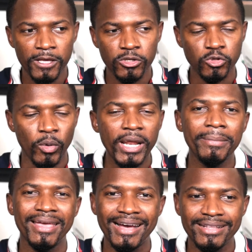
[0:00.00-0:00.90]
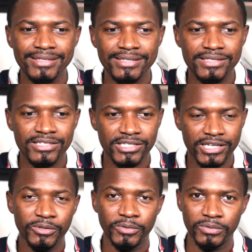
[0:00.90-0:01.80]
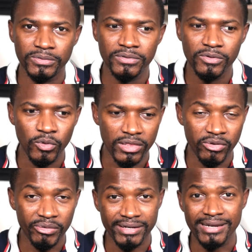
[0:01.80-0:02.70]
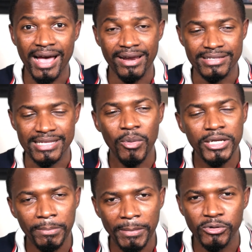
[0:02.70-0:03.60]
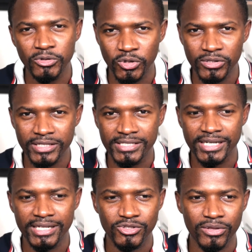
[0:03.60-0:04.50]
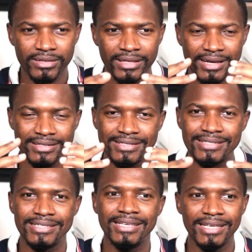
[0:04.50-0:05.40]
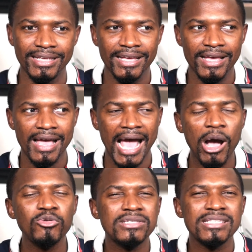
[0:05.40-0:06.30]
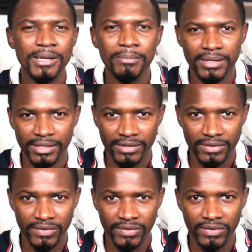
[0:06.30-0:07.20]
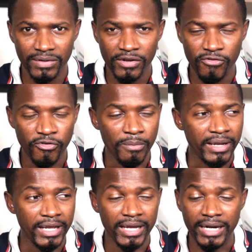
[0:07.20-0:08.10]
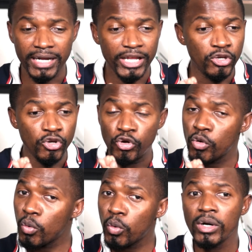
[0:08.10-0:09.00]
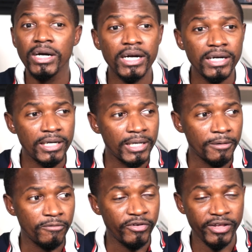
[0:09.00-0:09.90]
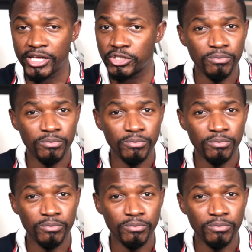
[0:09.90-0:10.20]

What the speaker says: So when I began this channel with $300, I wanted the people to join the journey so that they can see how somebody from a no financial